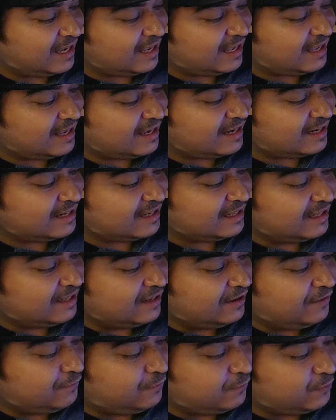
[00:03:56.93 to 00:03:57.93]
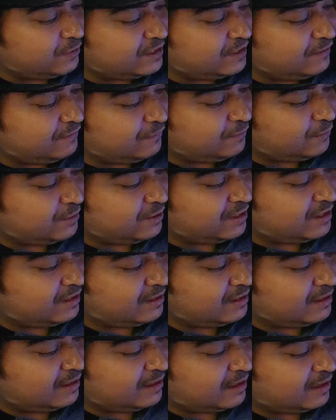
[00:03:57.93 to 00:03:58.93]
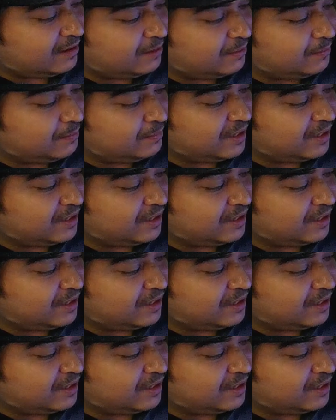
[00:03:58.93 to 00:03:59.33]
and 1440 by